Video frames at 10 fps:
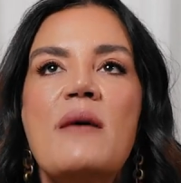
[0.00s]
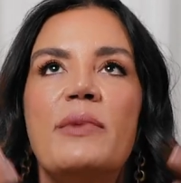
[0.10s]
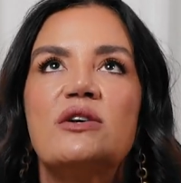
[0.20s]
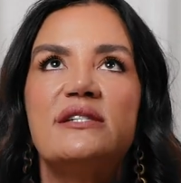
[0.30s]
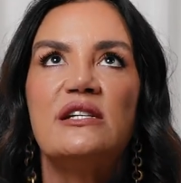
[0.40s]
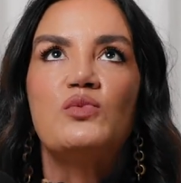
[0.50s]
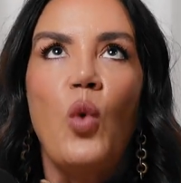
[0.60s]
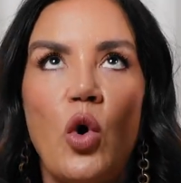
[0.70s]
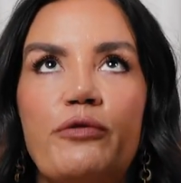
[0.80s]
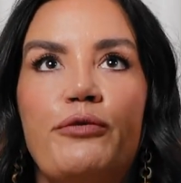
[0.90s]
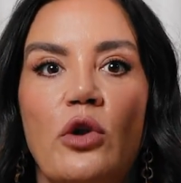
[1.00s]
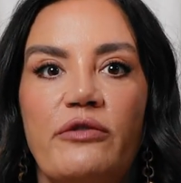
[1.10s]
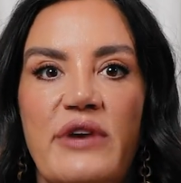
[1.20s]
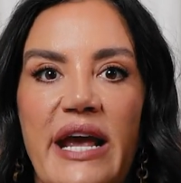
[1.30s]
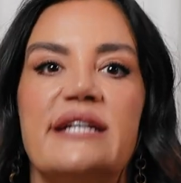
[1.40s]
because this waterfall
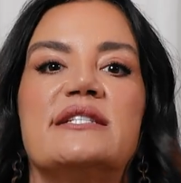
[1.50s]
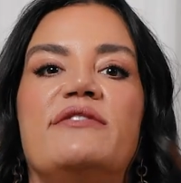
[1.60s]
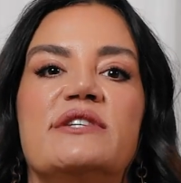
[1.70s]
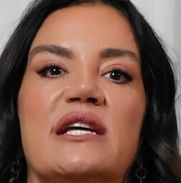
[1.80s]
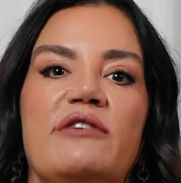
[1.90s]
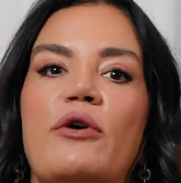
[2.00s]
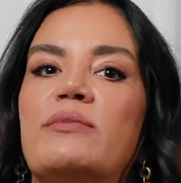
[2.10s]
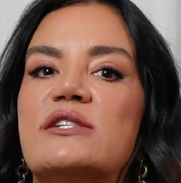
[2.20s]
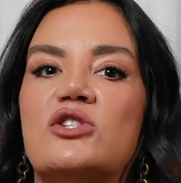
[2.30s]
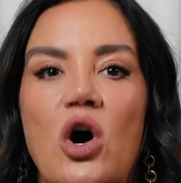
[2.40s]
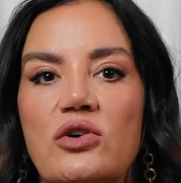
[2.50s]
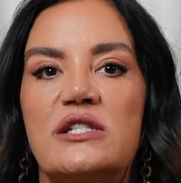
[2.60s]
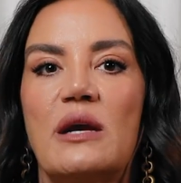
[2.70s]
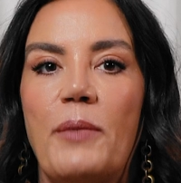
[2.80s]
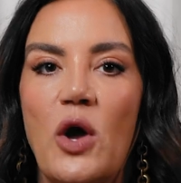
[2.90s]
of negativity from this
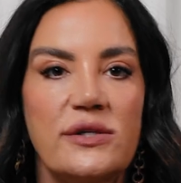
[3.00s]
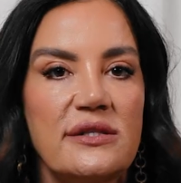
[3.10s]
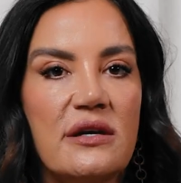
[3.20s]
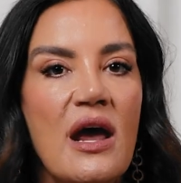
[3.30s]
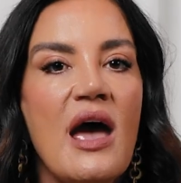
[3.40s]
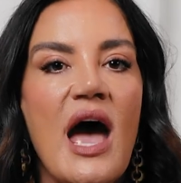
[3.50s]
toxic person